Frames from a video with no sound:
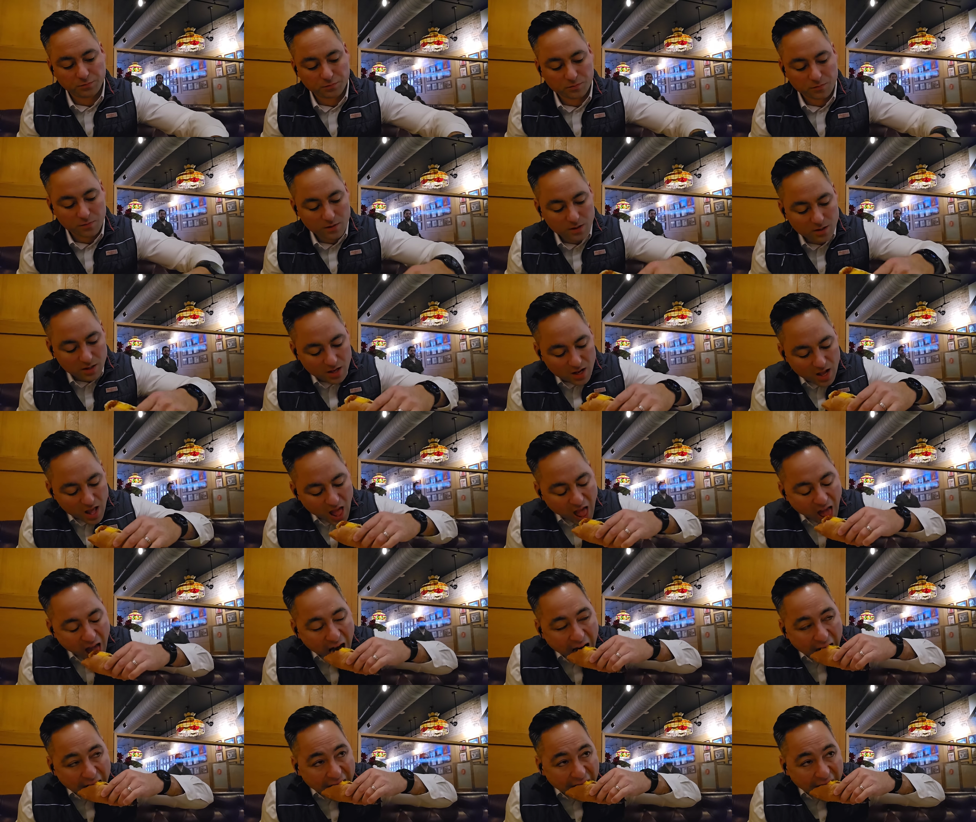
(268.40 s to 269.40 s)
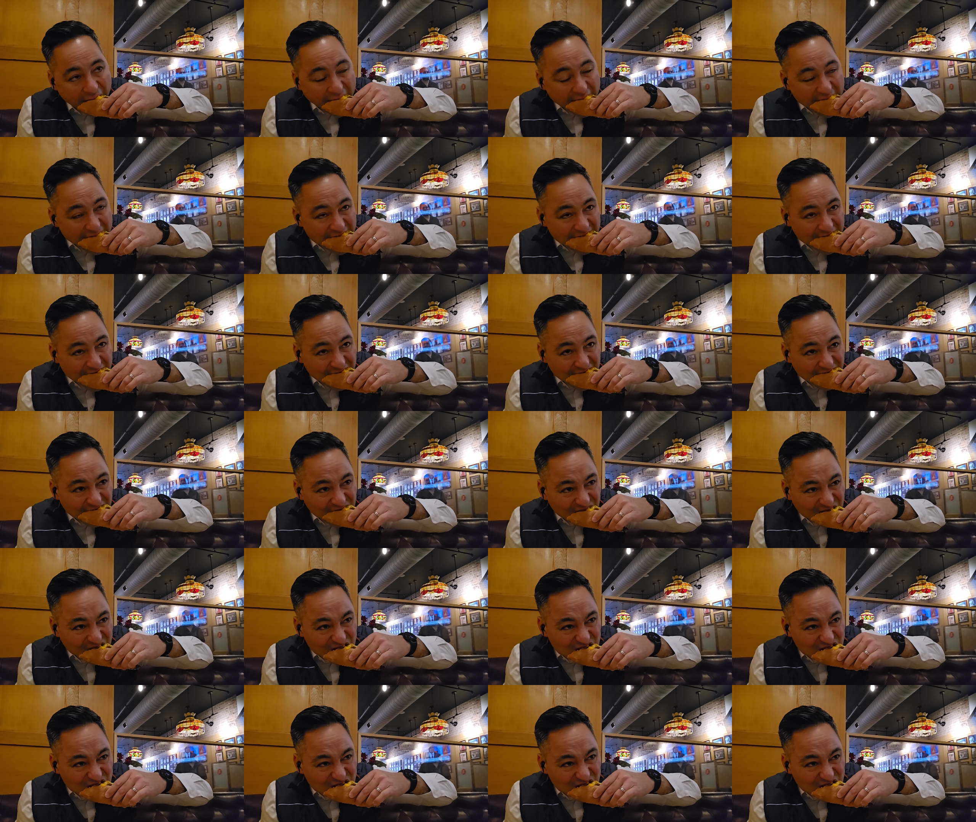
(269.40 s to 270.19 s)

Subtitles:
[no speech]